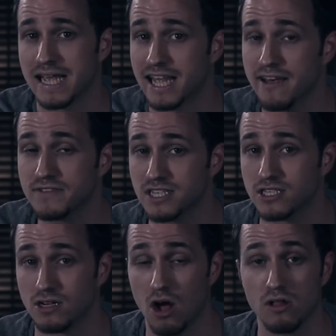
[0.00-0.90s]
He gives
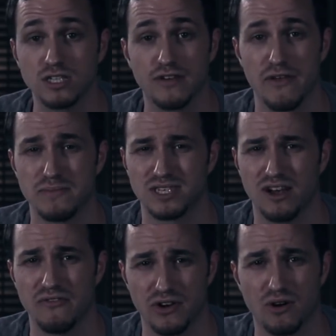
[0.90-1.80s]
us knowledge of
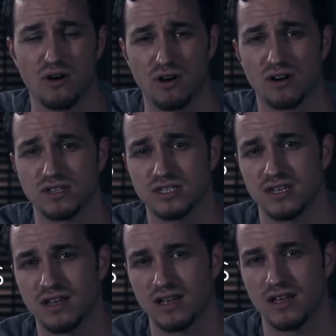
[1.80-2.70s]
Himself in our hearts.